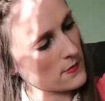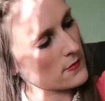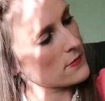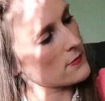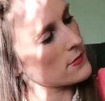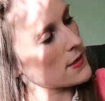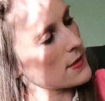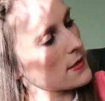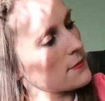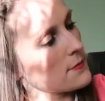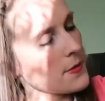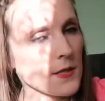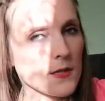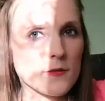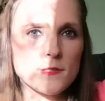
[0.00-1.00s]
It was
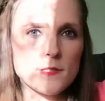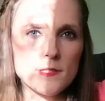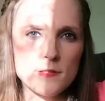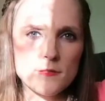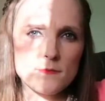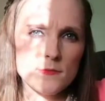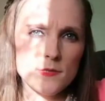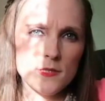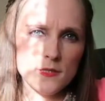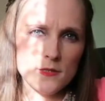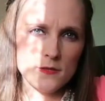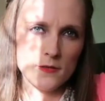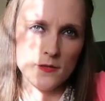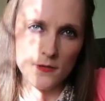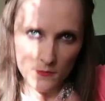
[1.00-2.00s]
£8, and
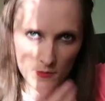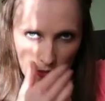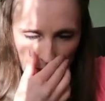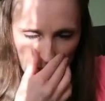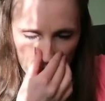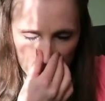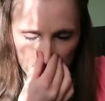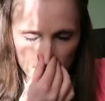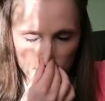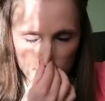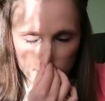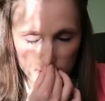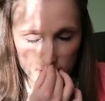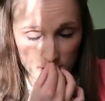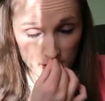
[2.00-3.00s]
again, you can wear this
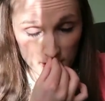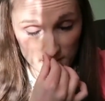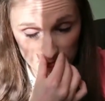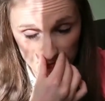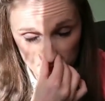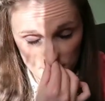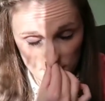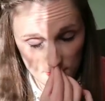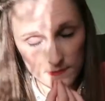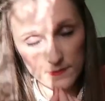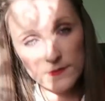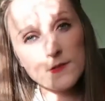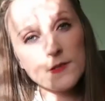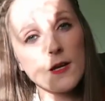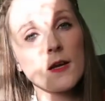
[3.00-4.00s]
with jeans,
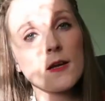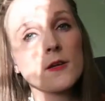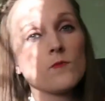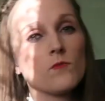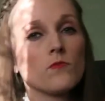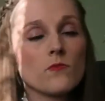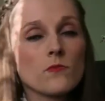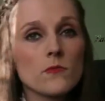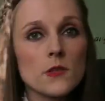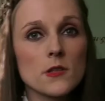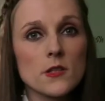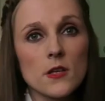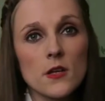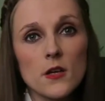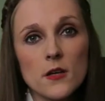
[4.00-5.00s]

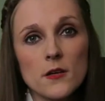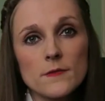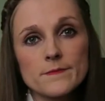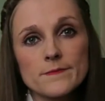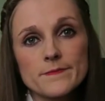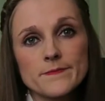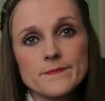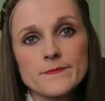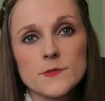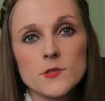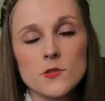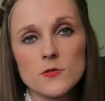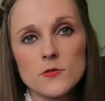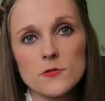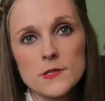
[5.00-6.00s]
a skirt,
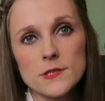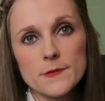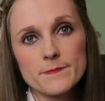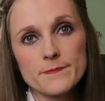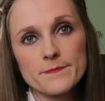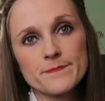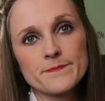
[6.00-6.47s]
shorts.